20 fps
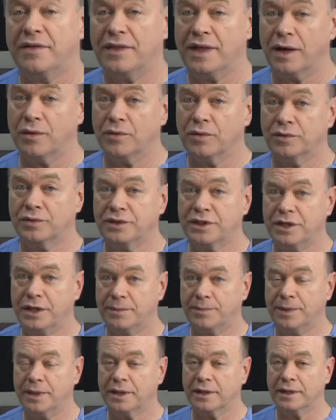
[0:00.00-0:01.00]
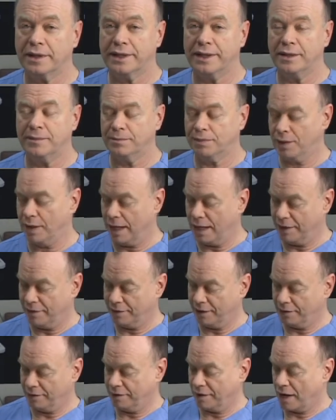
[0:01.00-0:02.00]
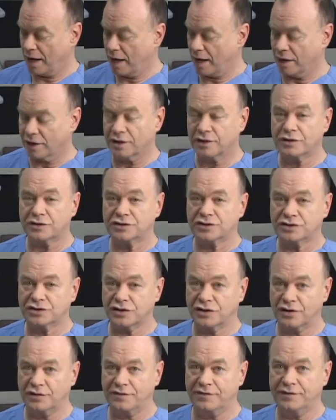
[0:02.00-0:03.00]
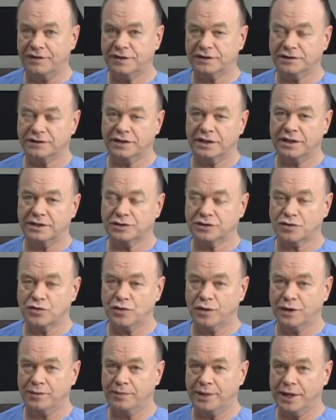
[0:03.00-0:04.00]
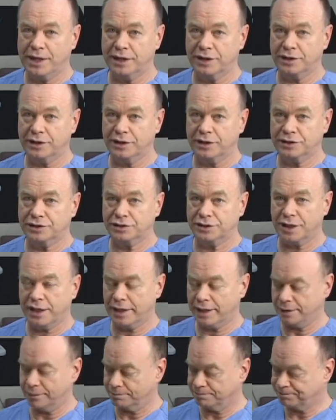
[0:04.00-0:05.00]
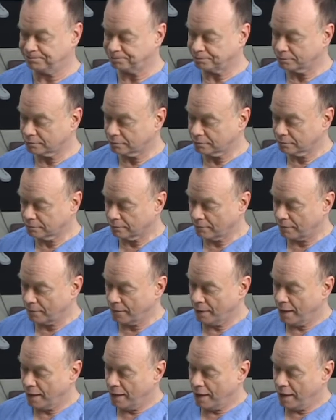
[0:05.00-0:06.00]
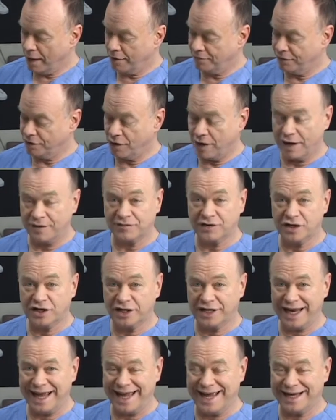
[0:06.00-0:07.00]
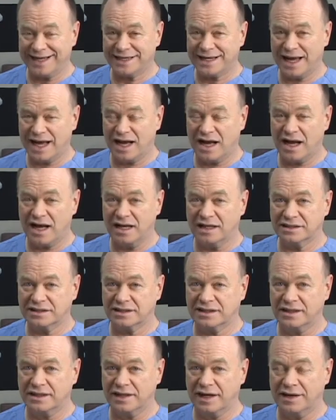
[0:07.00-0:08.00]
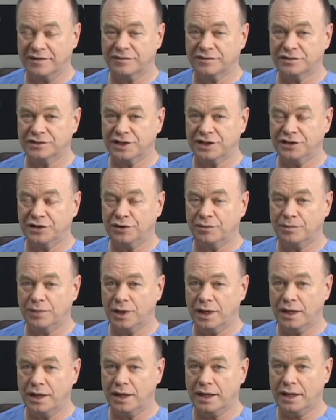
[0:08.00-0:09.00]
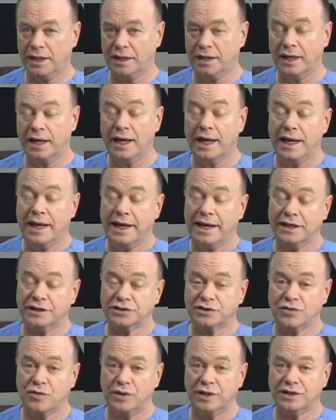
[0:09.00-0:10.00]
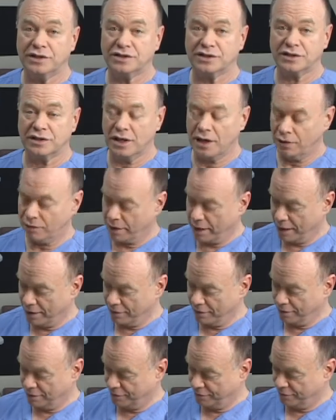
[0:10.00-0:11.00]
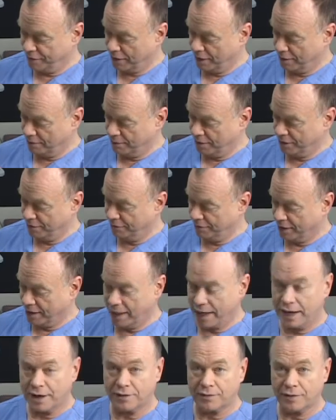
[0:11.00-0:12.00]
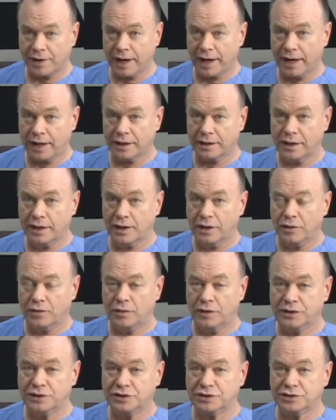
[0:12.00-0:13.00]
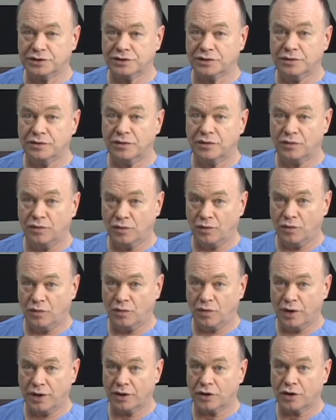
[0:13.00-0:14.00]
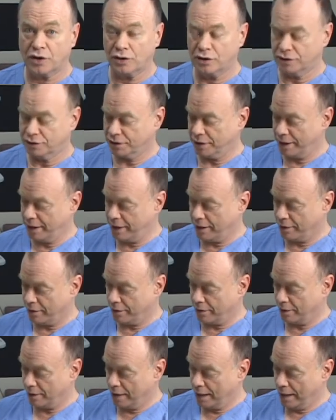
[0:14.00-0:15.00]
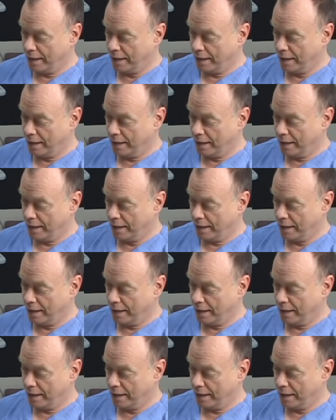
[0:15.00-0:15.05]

that will typically imply that the ocular surface is going to be in good shape. If you have good antioxidant levels in your blood, it's going to slow down the development of a cataract, which is what occurs here.